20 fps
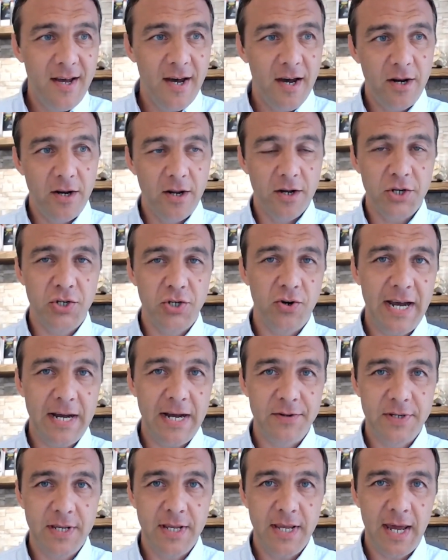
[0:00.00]
and not sure
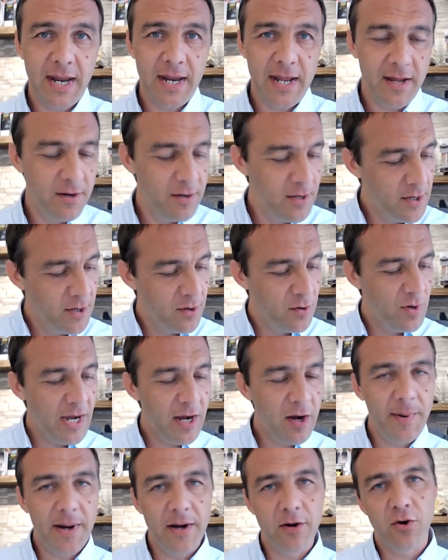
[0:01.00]
how to get it.
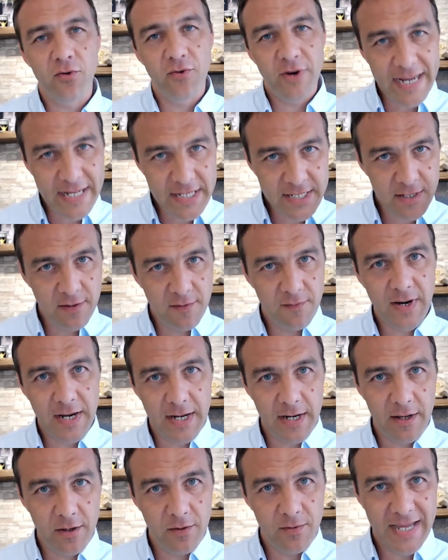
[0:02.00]
How about creating the
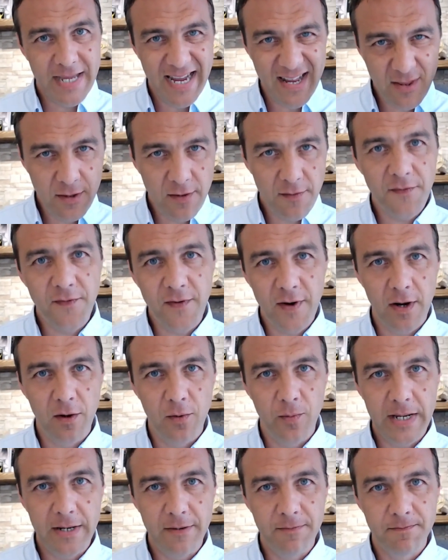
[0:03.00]
value, getting the
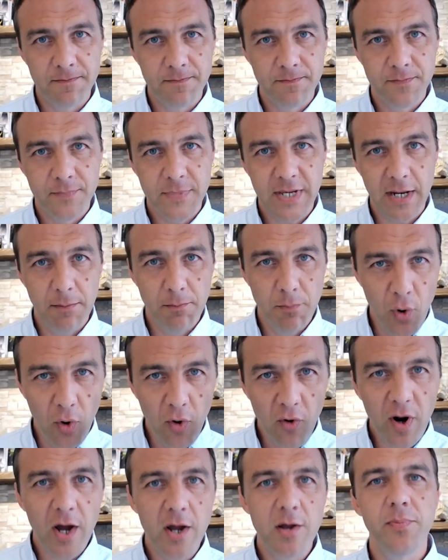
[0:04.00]
following, getting
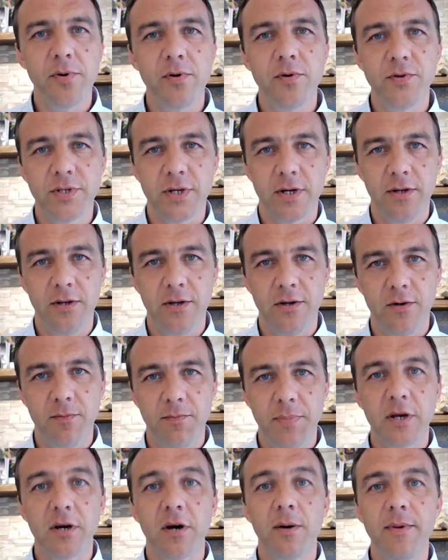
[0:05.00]
more eyeballs on you,
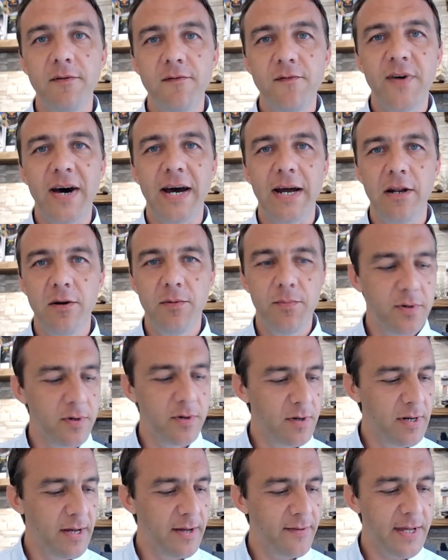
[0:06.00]
becoming
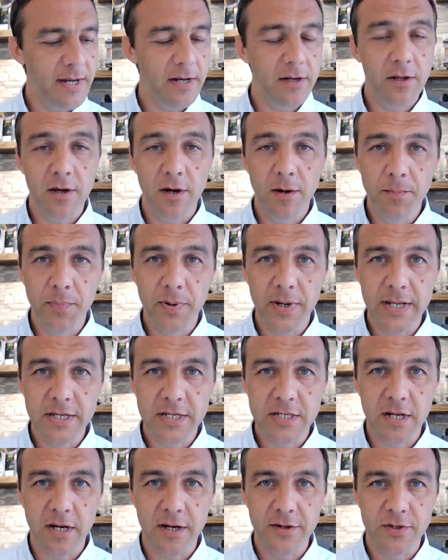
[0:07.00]
valuable, and then
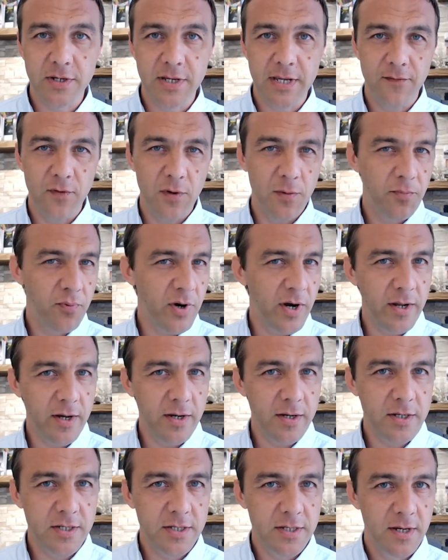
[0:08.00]
companies start to give you
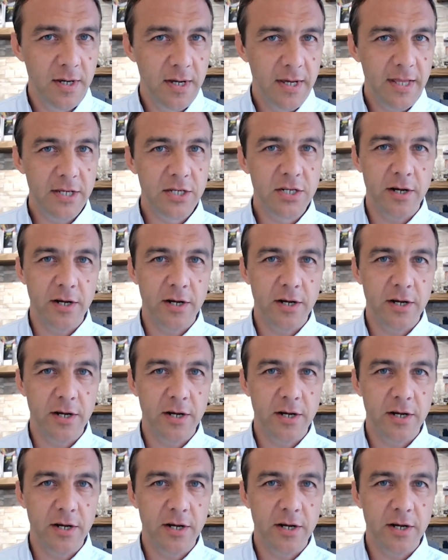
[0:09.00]
products. They